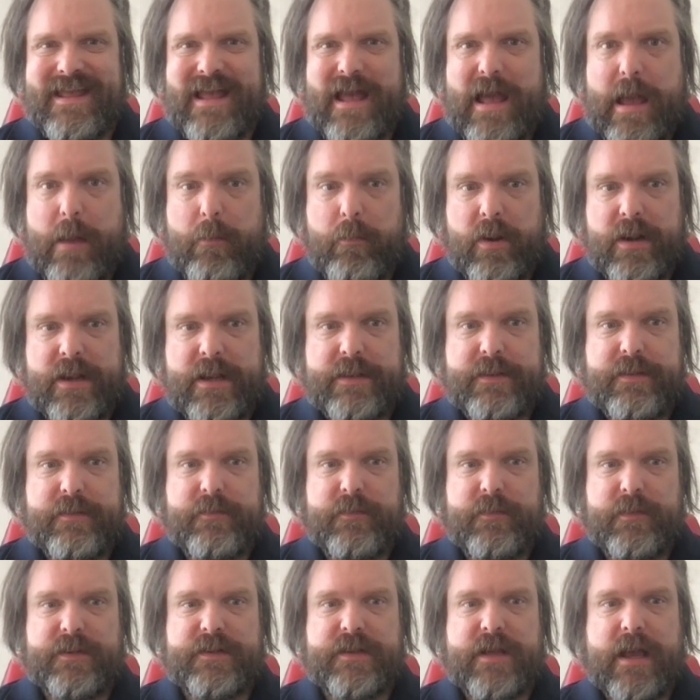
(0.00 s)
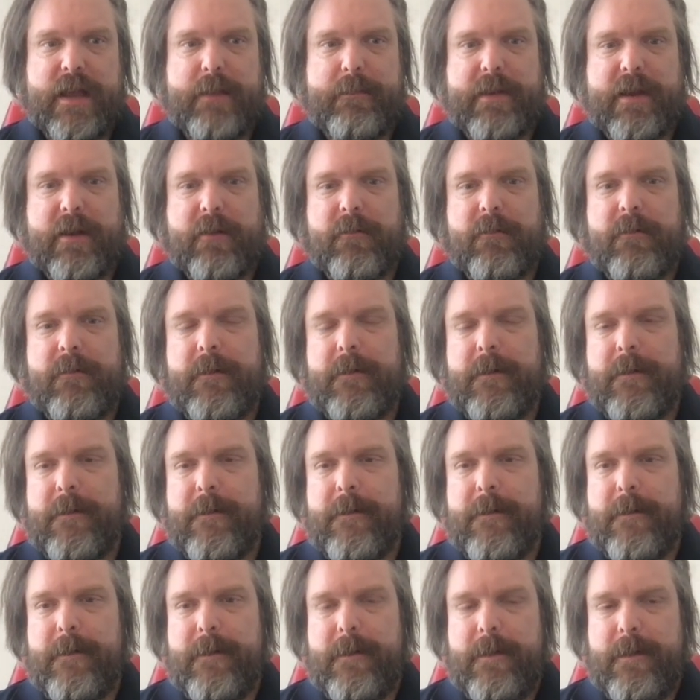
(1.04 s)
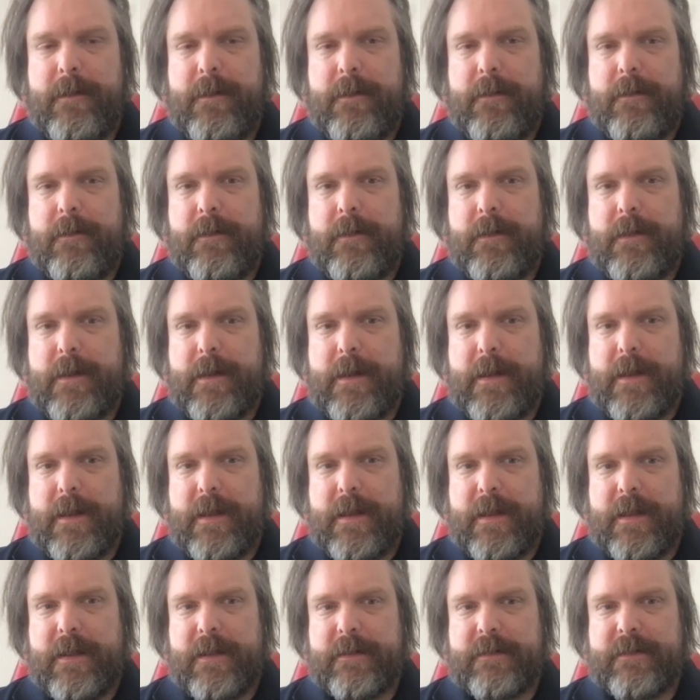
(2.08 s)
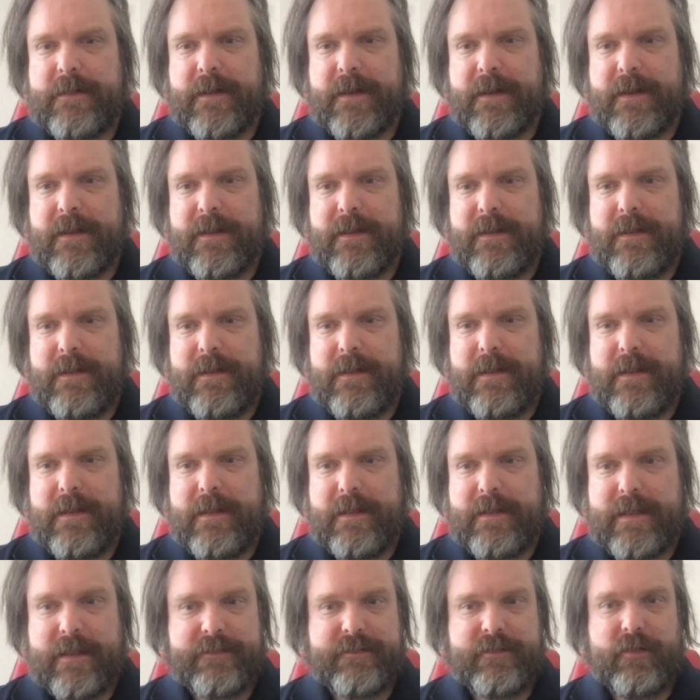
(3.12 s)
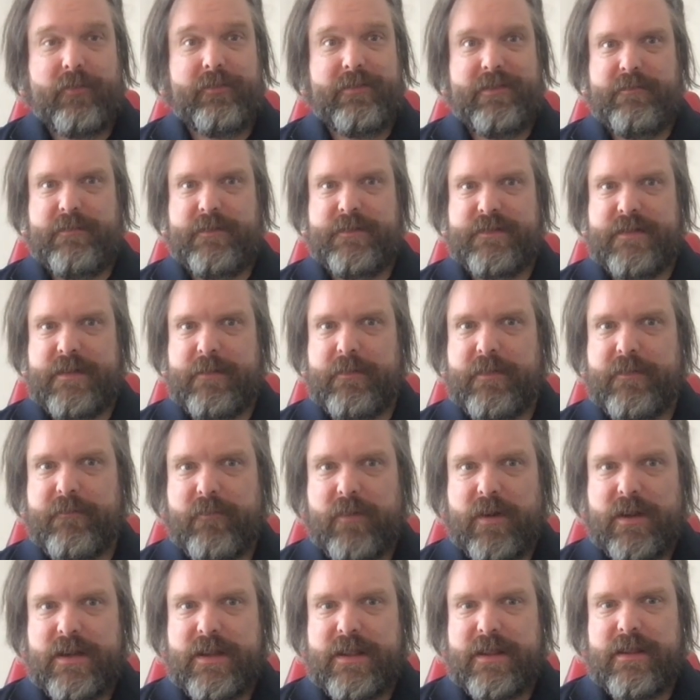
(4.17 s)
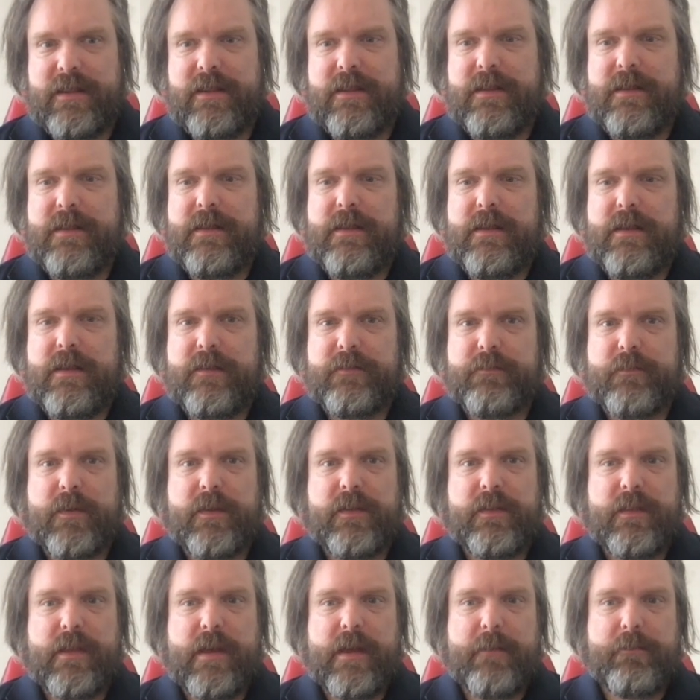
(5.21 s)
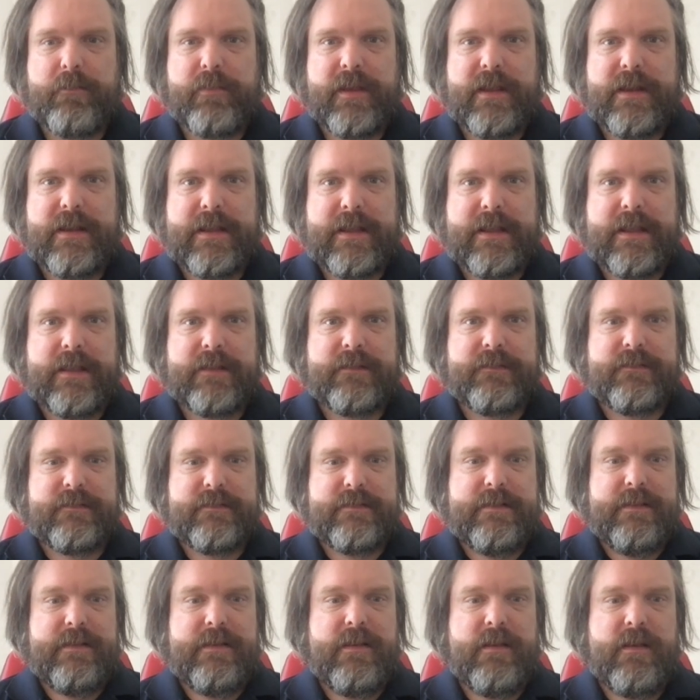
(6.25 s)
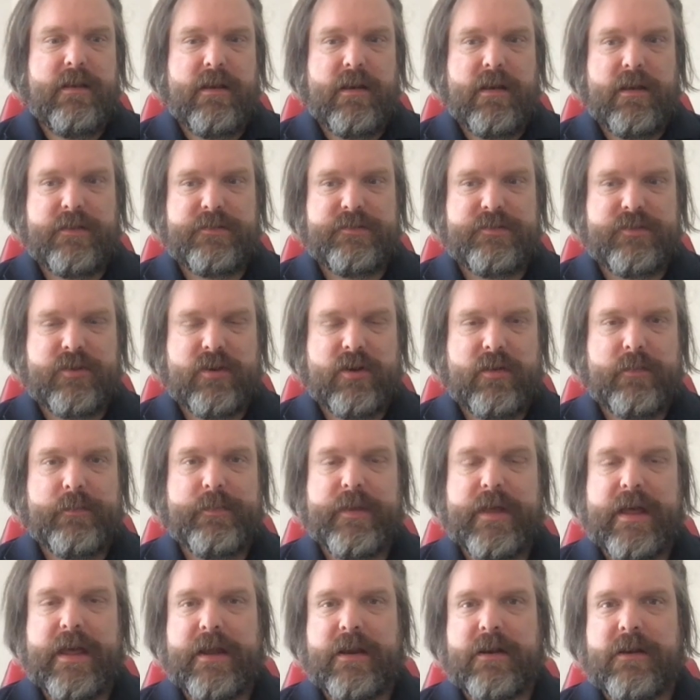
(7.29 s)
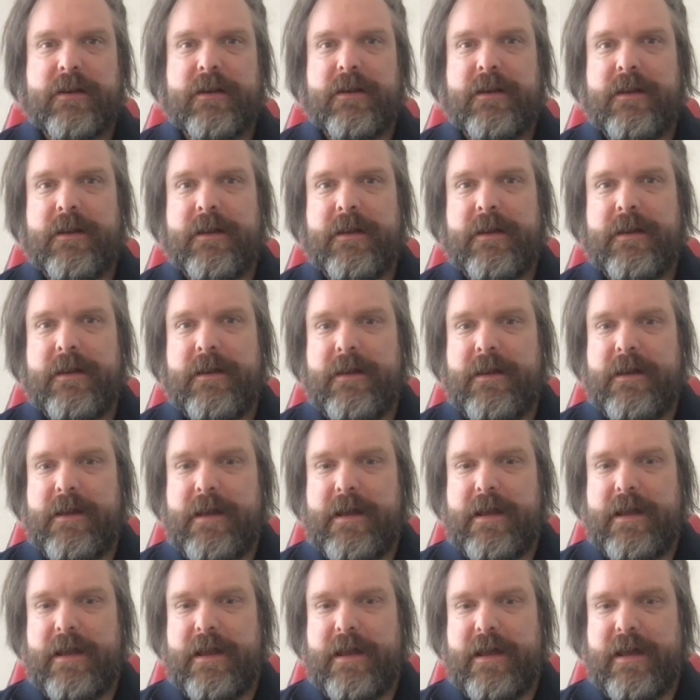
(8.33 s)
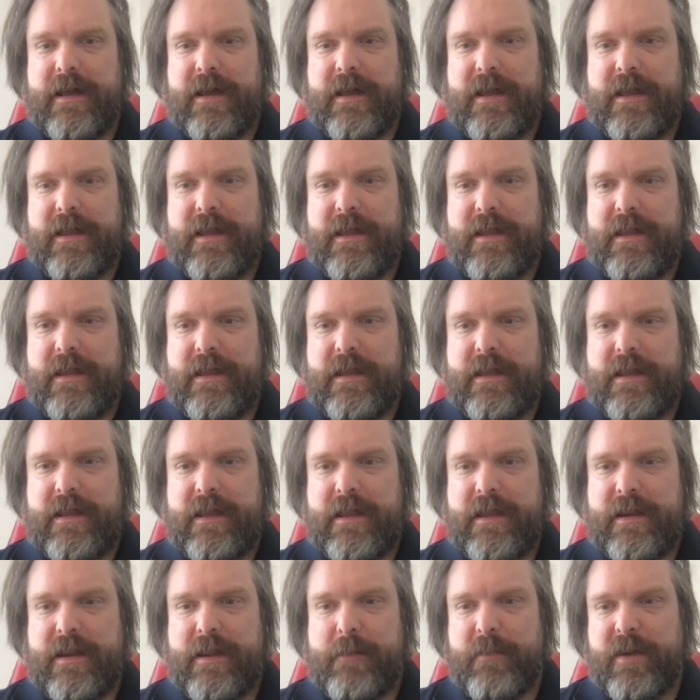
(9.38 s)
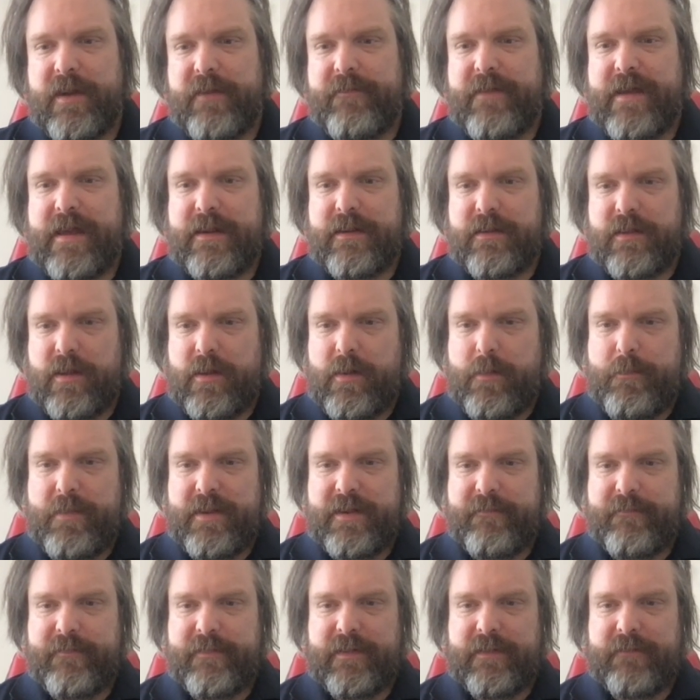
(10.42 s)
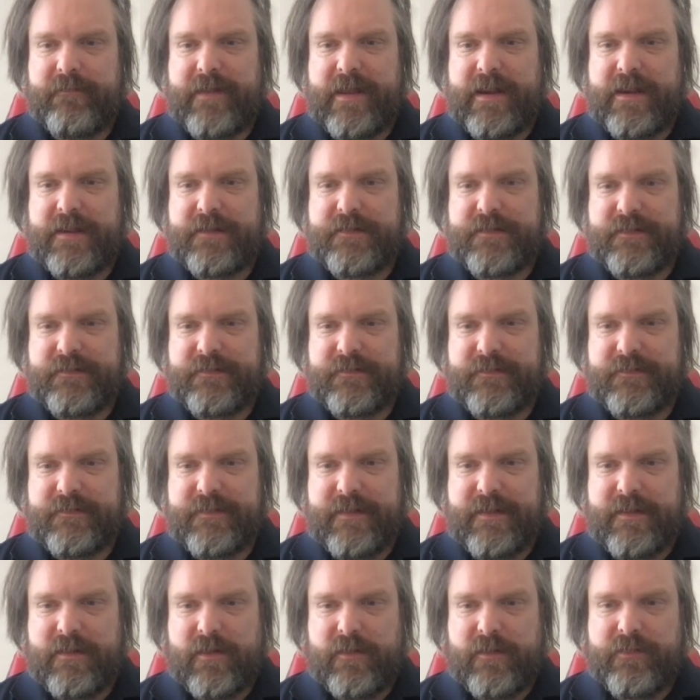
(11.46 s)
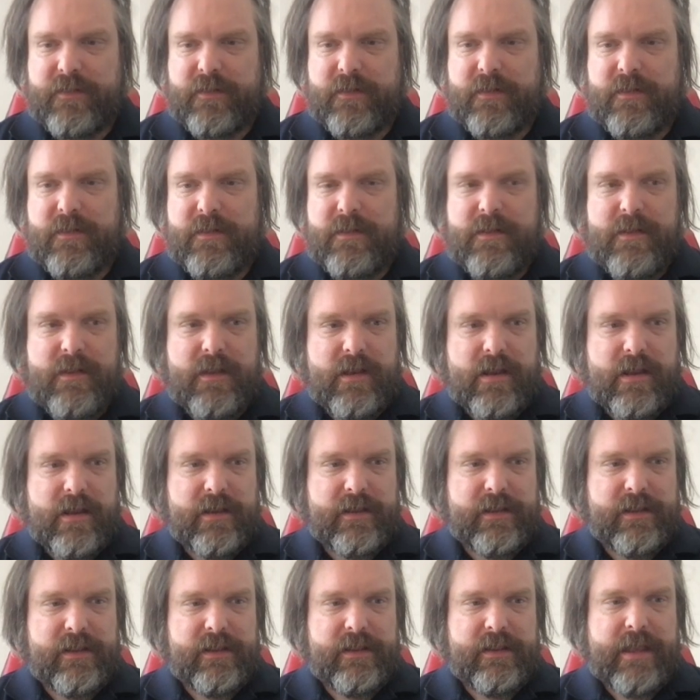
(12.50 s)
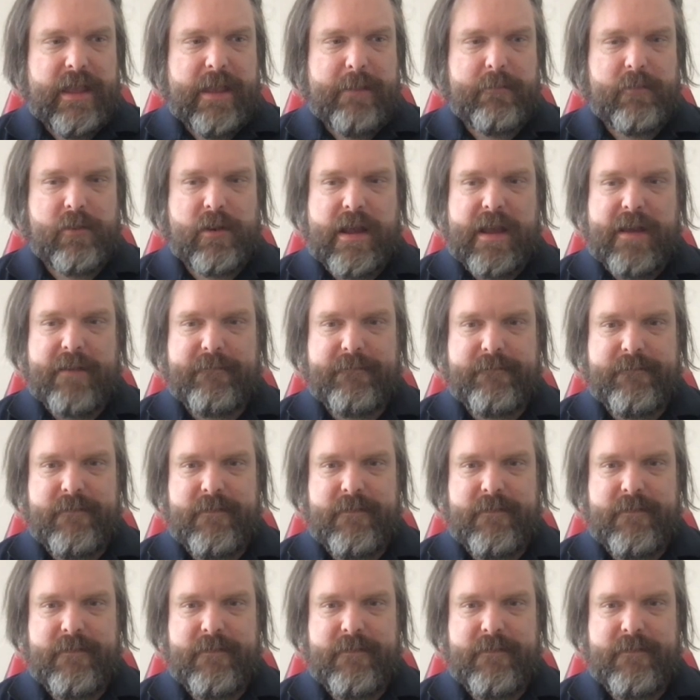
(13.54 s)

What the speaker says: I went into a timeout, and that's the only reason I would have won it. I played against a strong player, uh, and I might have had a bit of an advantage, as you see here on the game graph,